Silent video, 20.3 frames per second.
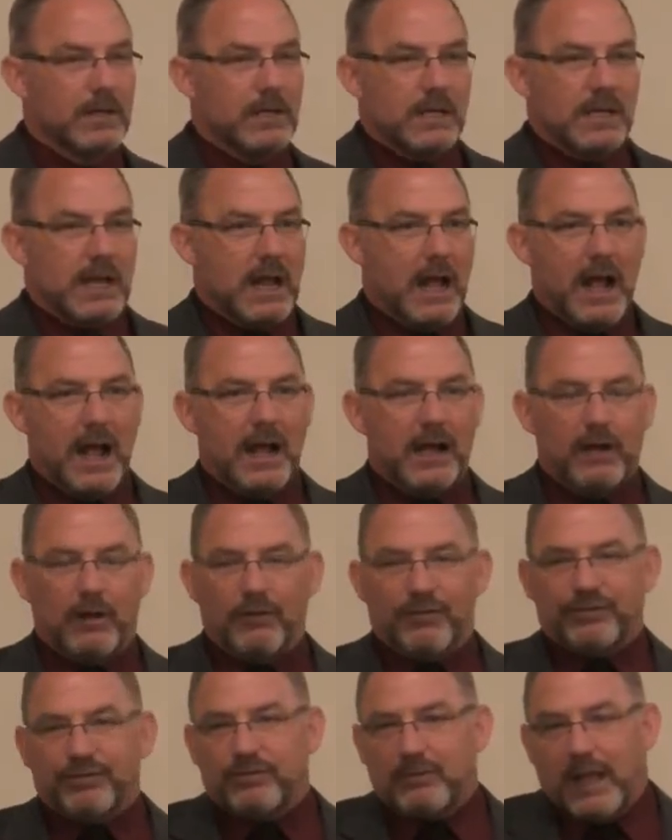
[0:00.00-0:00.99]
You know, I
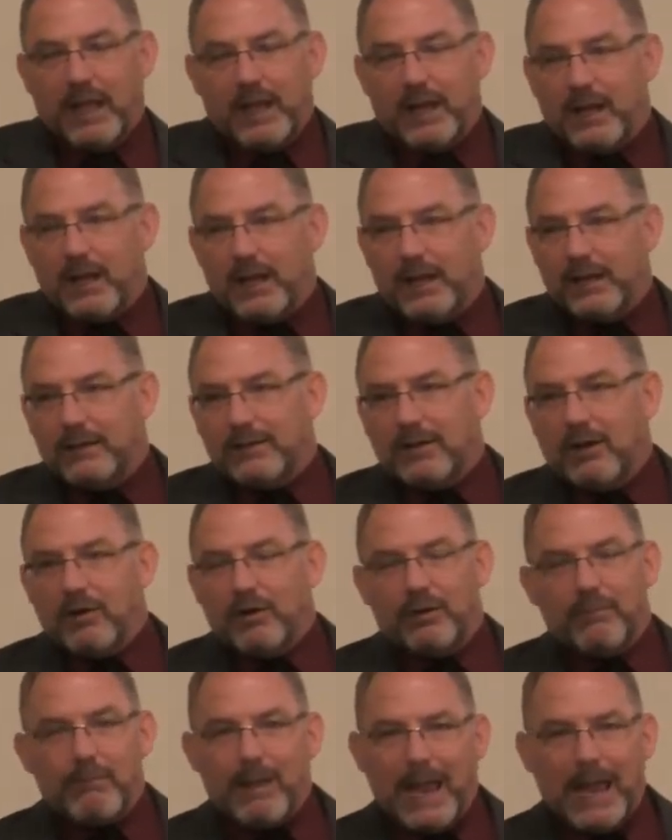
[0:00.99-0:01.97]
don't, I, I
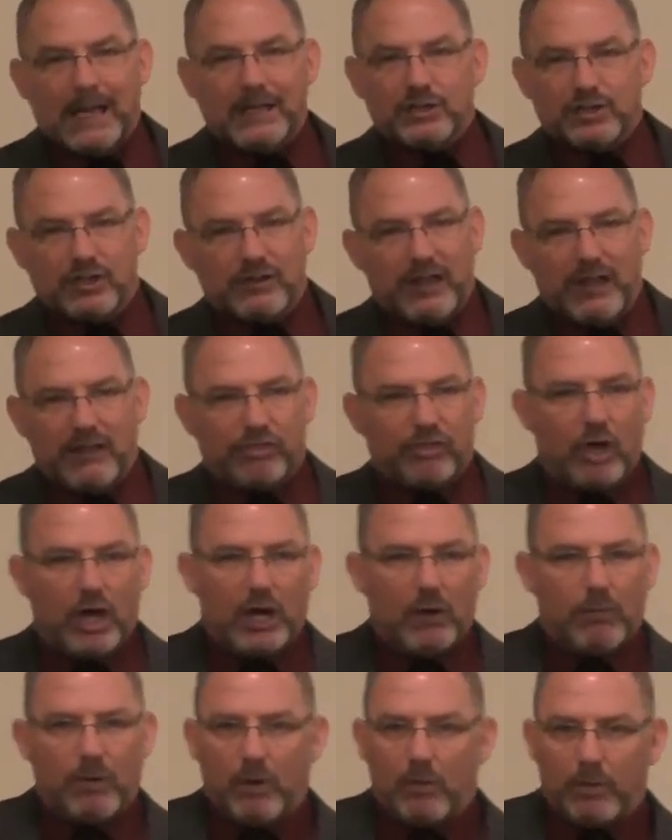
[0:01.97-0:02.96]
don't imagine they
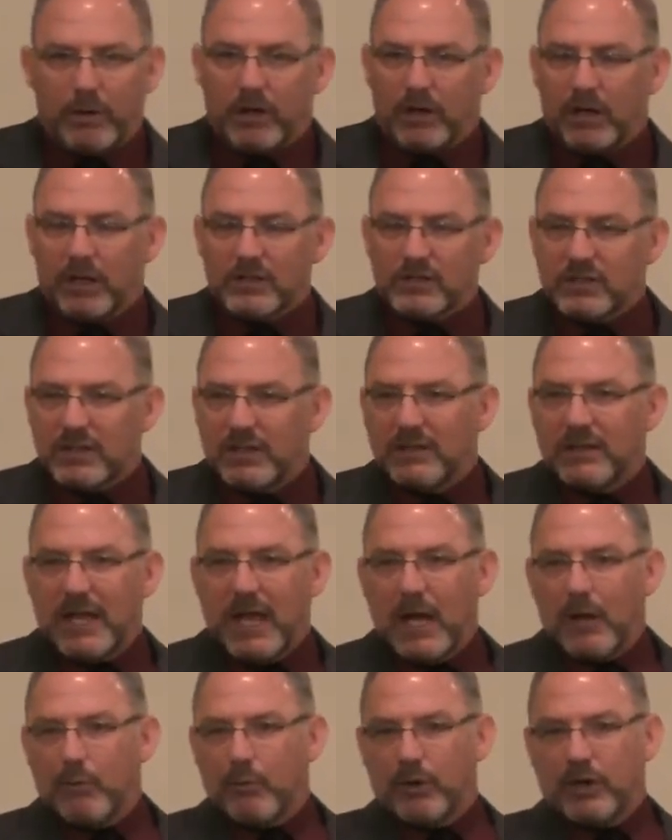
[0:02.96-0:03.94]
thought, well, we're going to sit
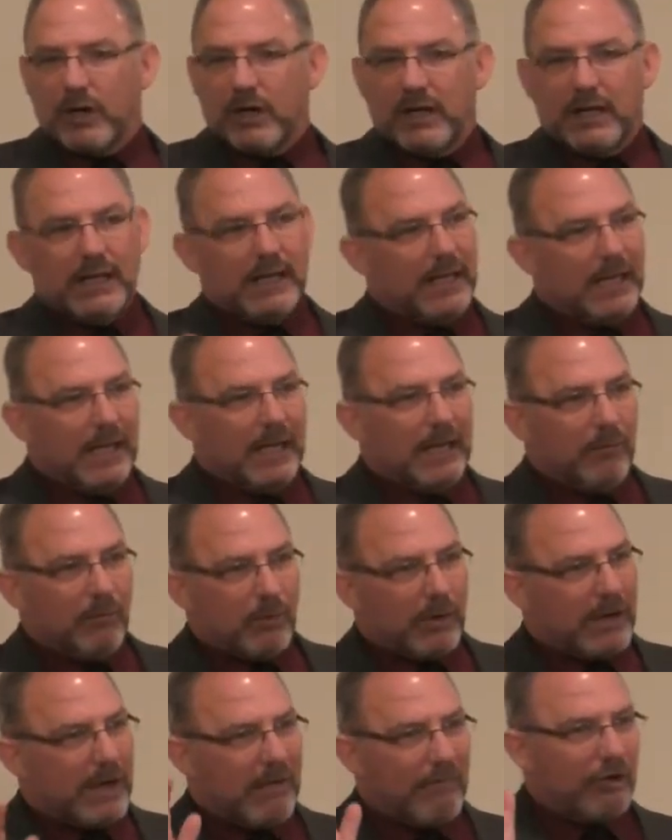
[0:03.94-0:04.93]
down, we're going to eat, we're
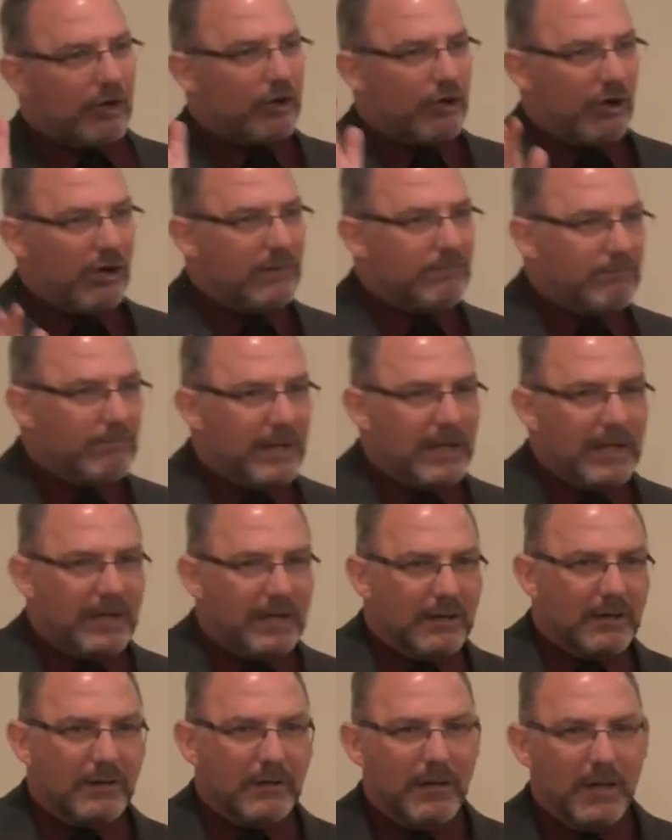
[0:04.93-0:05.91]
going to have a good
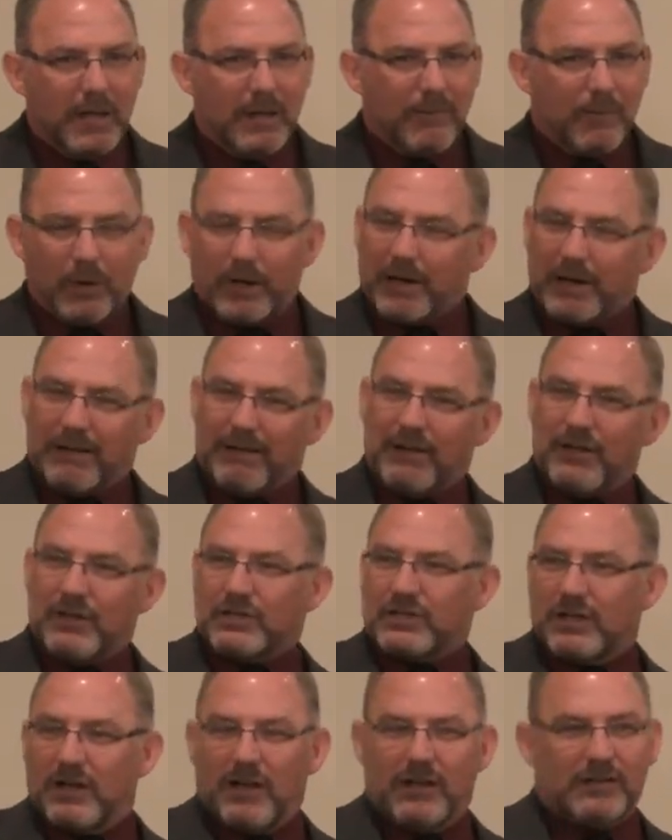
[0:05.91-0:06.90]
meal, we're going to
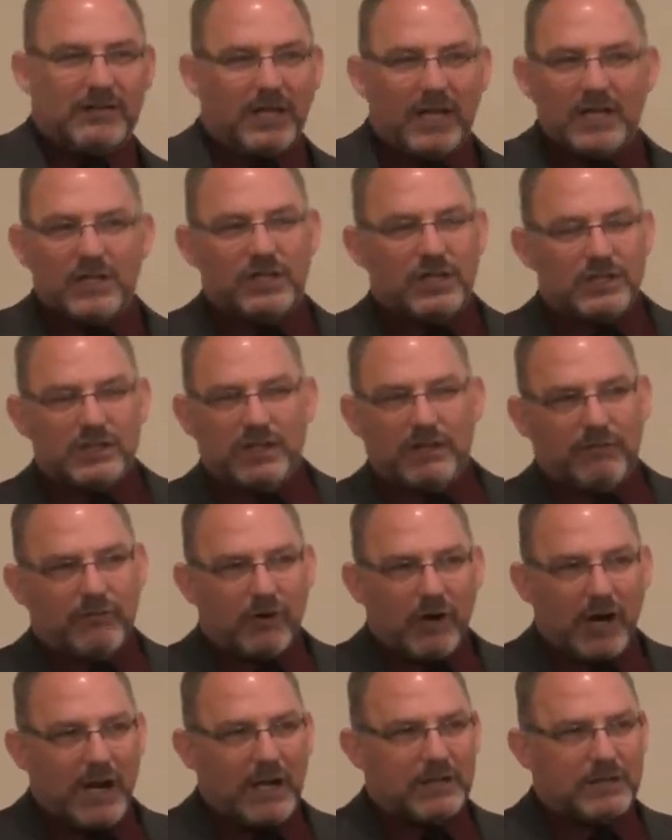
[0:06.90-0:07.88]
listen to the teachings of
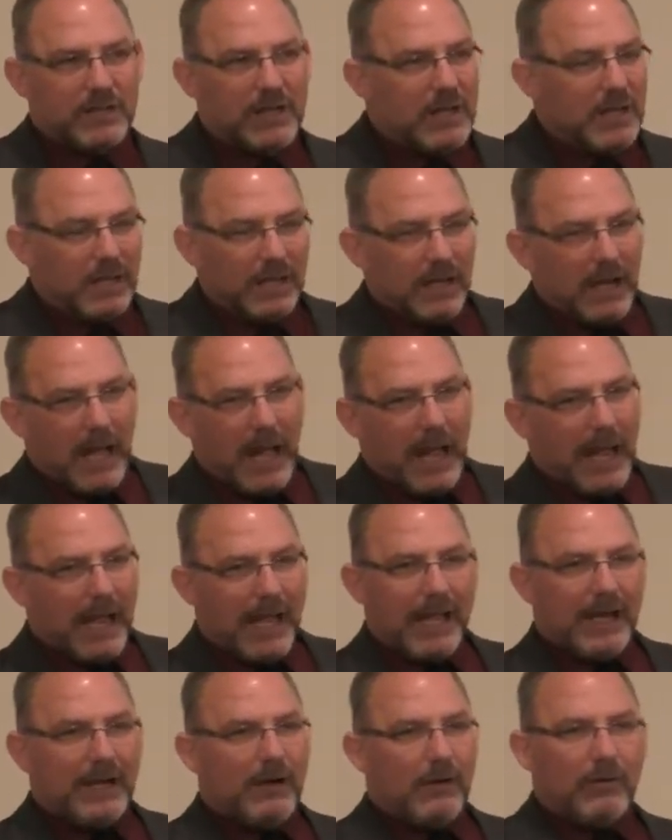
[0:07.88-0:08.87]
Christ. You know, I,
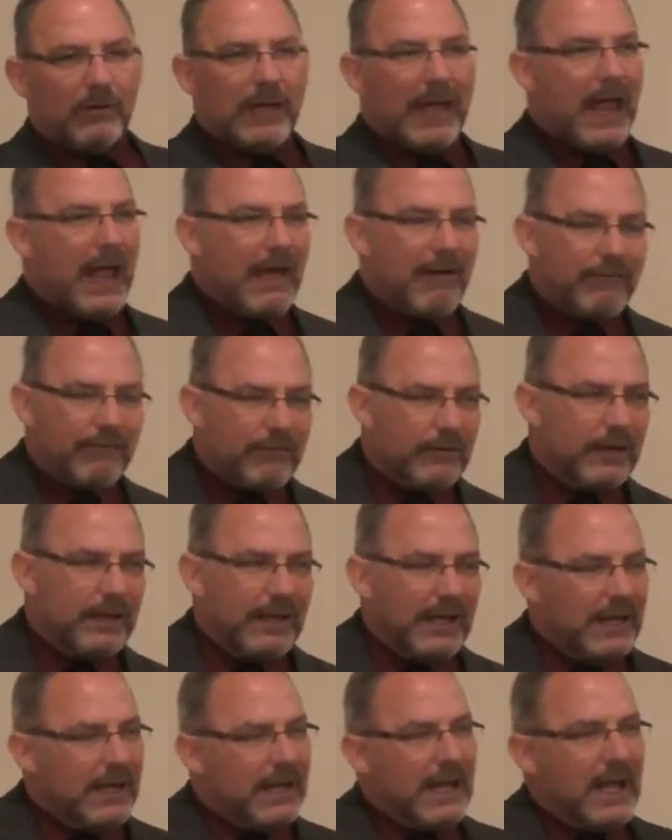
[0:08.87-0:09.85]
I don't have
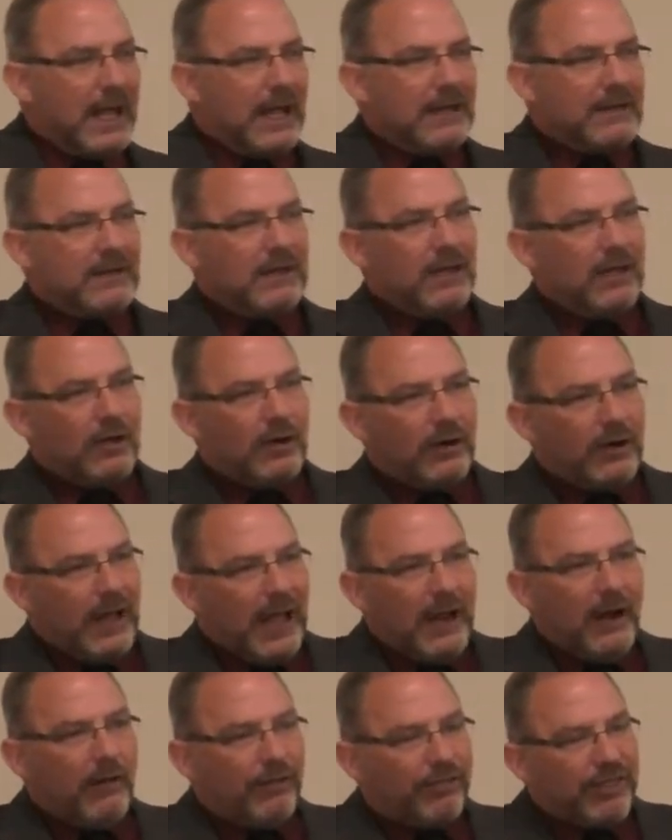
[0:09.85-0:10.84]
any idea, and
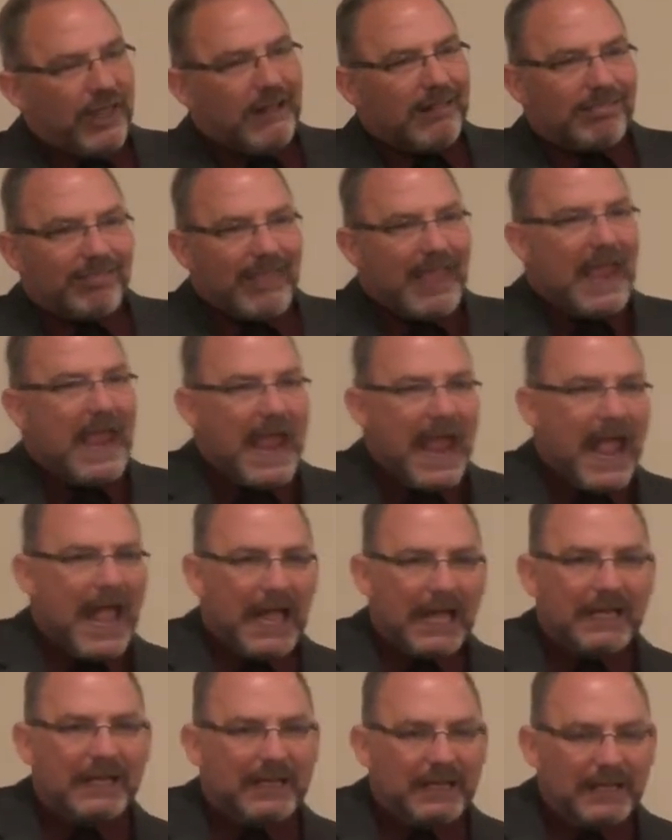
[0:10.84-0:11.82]
I don't think they
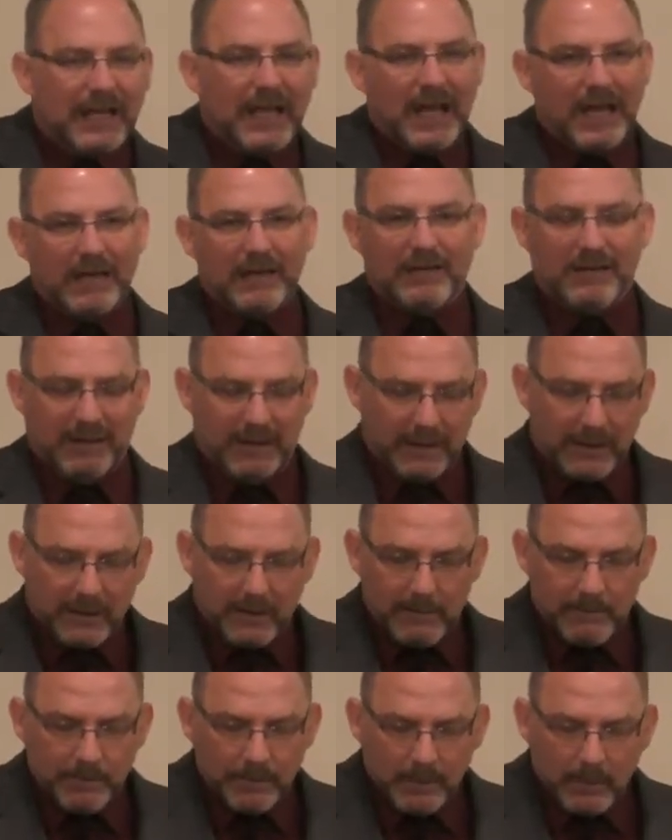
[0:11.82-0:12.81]
had any
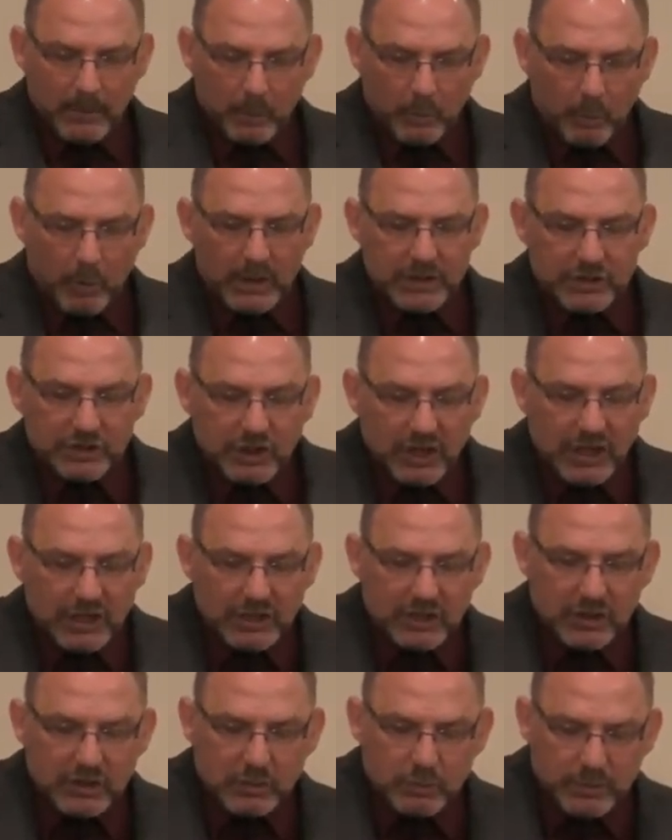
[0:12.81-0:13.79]
idea what
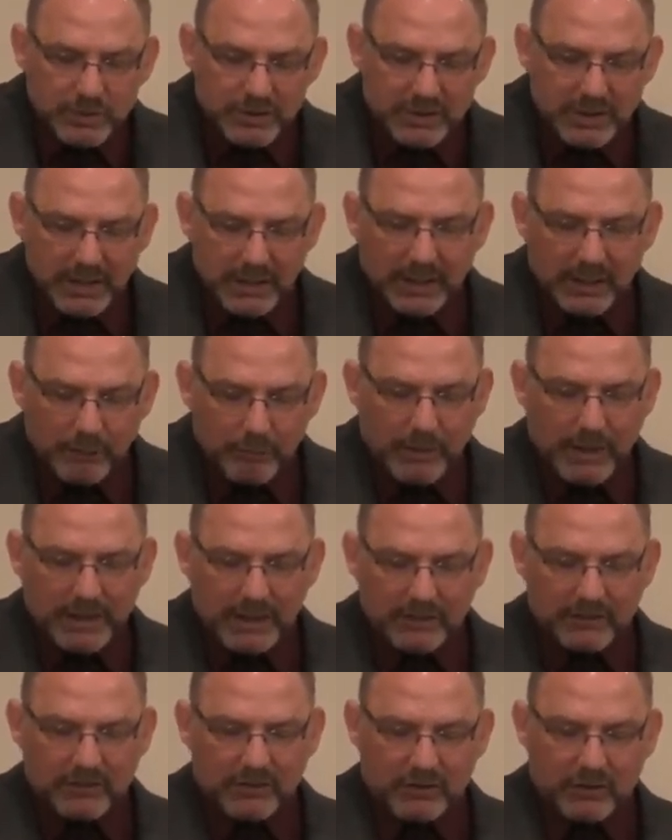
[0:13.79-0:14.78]
Jesus was getting
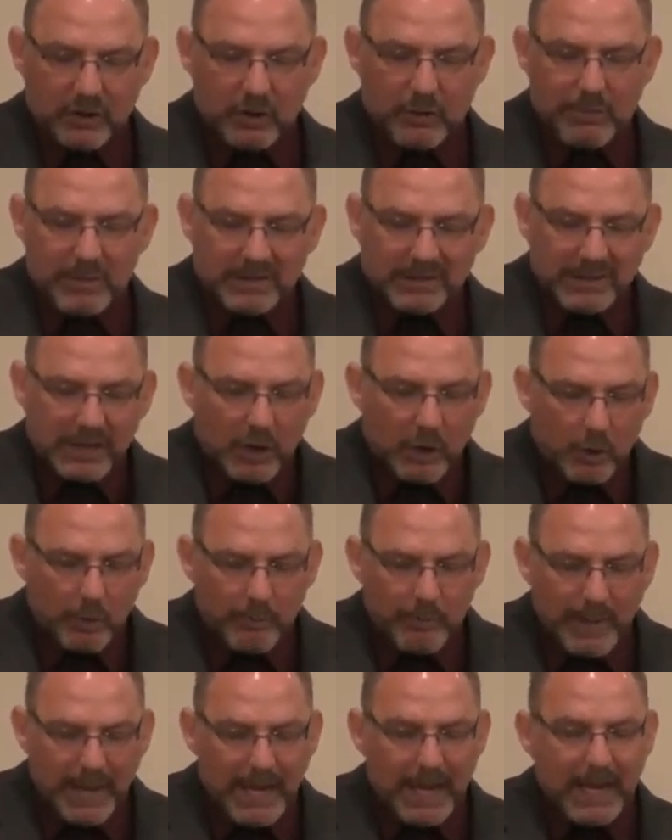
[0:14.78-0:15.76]
ready to do, but they
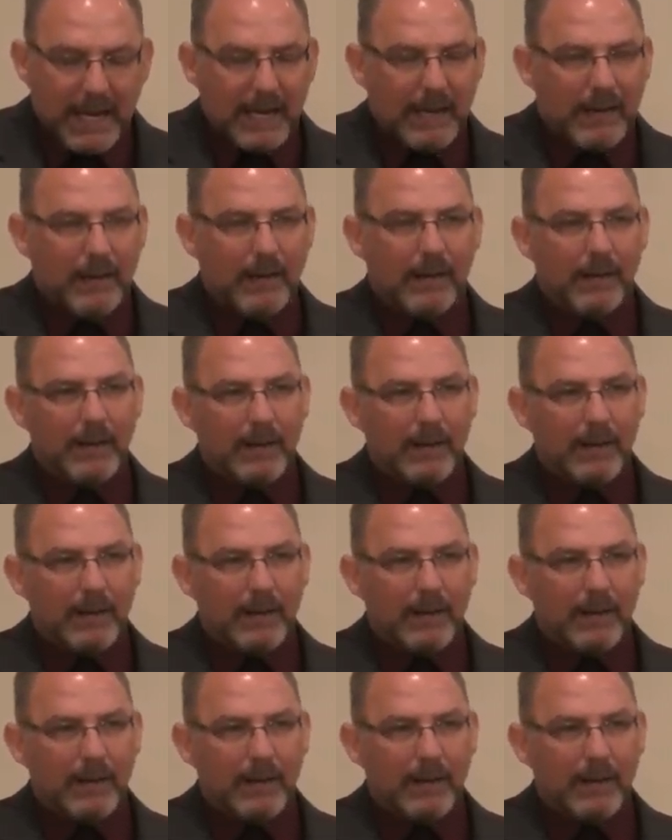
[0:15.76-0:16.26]
obeyed